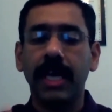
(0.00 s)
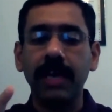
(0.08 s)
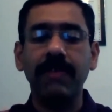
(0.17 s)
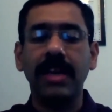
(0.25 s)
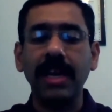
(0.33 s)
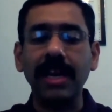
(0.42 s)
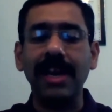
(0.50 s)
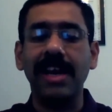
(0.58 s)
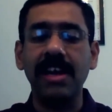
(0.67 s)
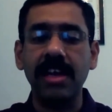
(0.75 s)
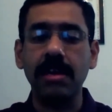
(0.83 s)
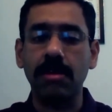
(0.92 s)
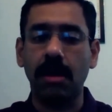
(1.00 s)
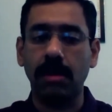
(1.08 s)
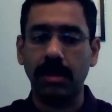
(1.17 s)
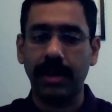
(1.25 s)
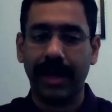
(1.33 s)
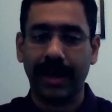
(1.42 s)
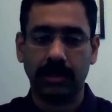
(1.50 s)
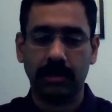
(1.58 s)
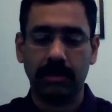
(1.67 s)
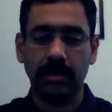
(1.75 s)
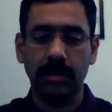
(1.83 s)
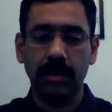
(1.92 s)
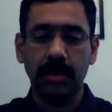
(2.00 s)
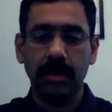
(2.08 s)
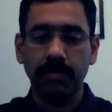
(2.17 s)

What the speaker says: even in Indian context,